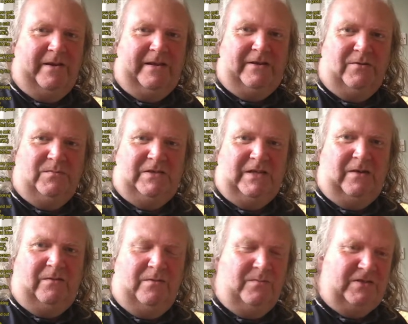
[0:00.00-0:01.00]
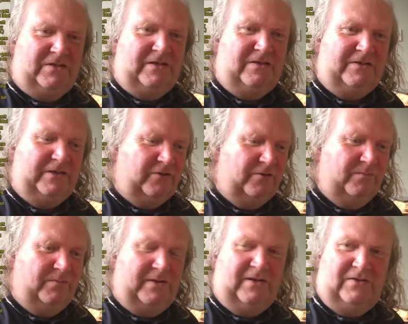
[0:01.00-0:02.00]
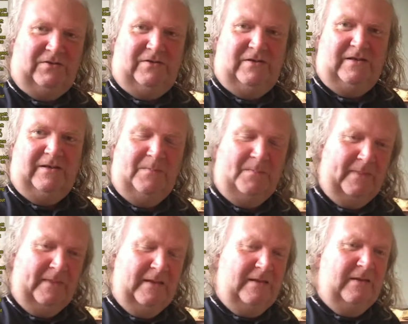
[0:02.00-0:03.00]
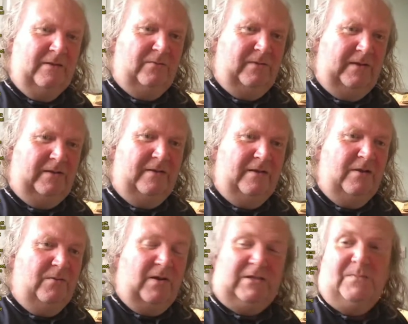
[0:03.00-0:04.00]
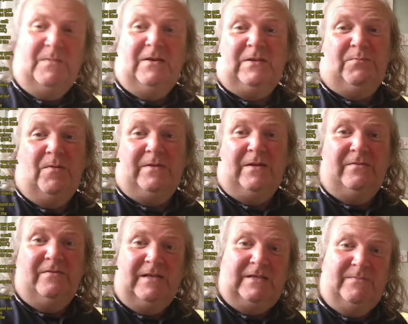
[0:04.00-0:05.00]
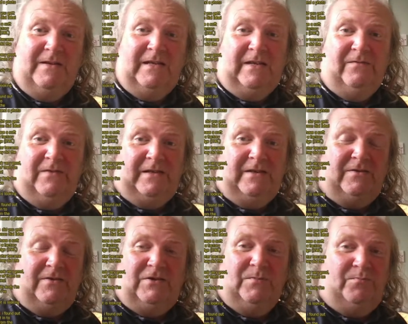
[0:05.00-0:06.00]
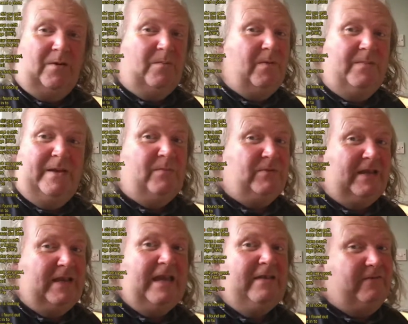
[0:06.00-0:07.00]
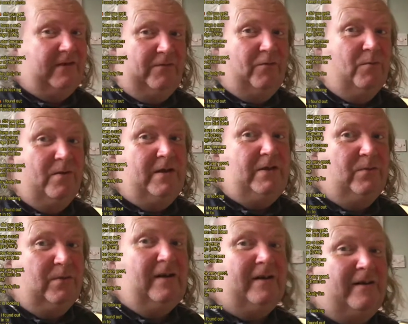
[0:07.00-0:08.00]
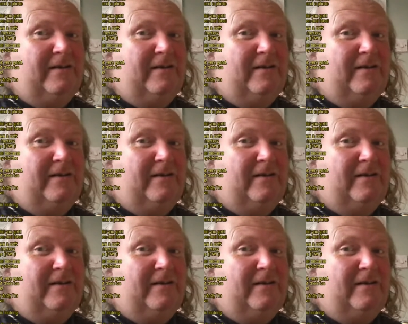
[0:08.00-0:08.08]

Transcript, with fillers: it comes out, and we start it up, because... Uh, well, Well, to be honest, I probably don't need to make a video because you'll probably be able to hear it from where you are.